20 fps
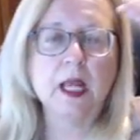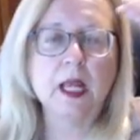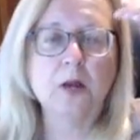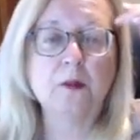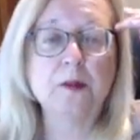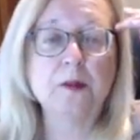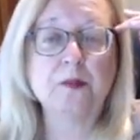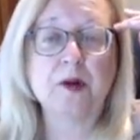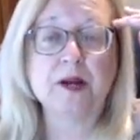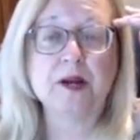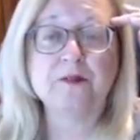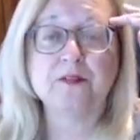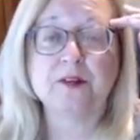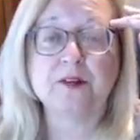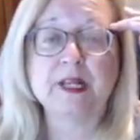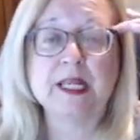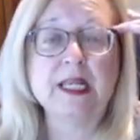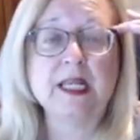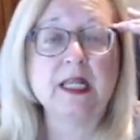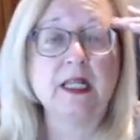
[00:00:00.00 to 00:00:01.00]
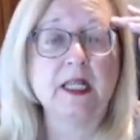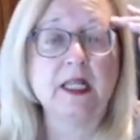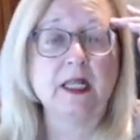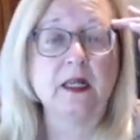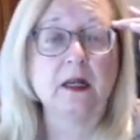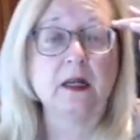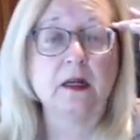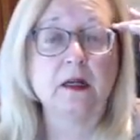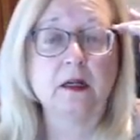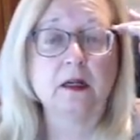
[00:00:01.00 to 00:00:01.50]
We pray for healing,
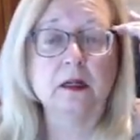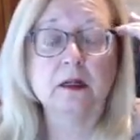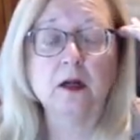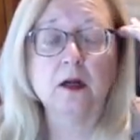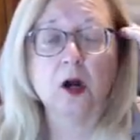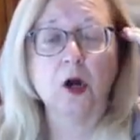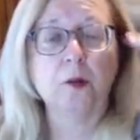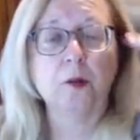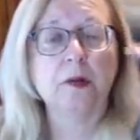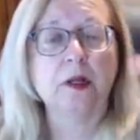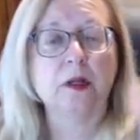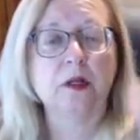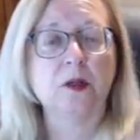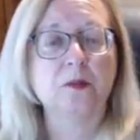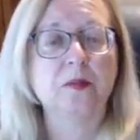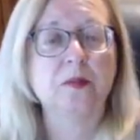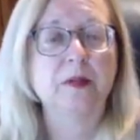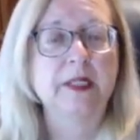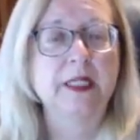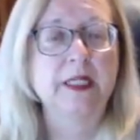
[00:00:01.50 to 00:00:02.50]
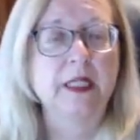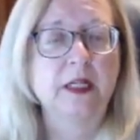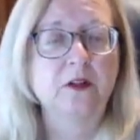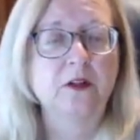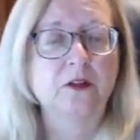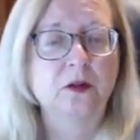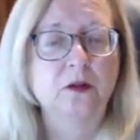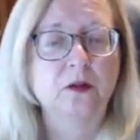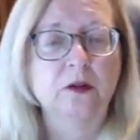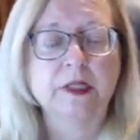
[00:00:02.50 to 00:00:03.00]
Carmen, complete and
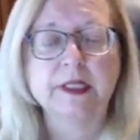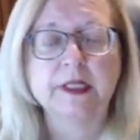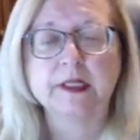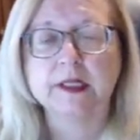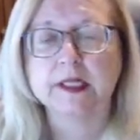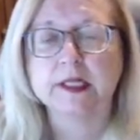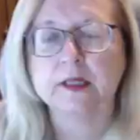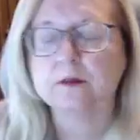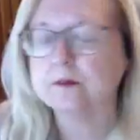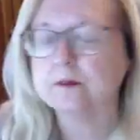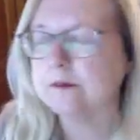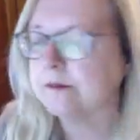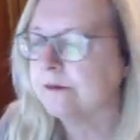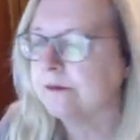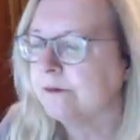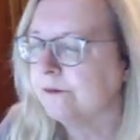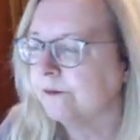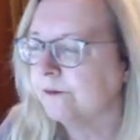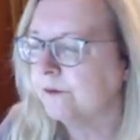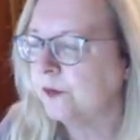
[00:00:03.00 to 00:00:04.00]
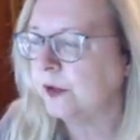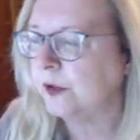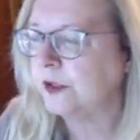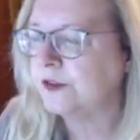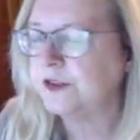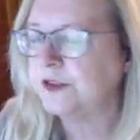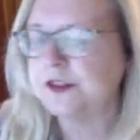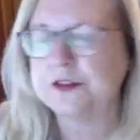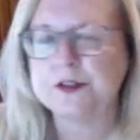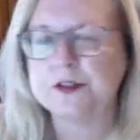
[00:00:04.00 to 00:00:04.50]
total healing for your
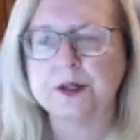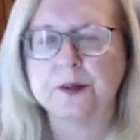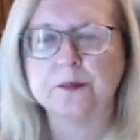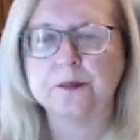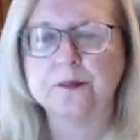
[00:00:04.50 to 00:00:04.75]
sister.